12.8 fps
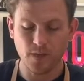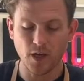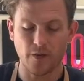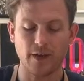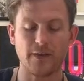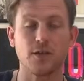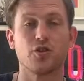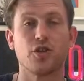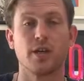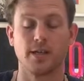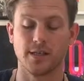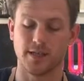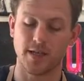I've had this
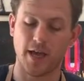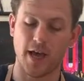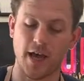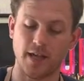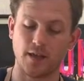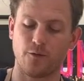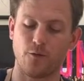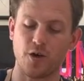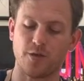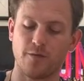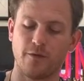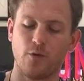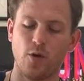chilled in the
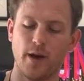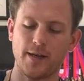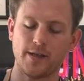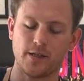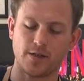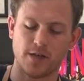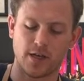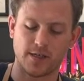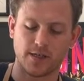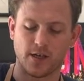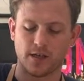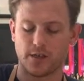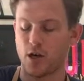fridge beforehand, so it's nice
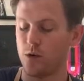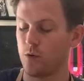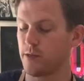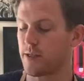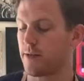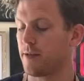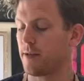and ice cold.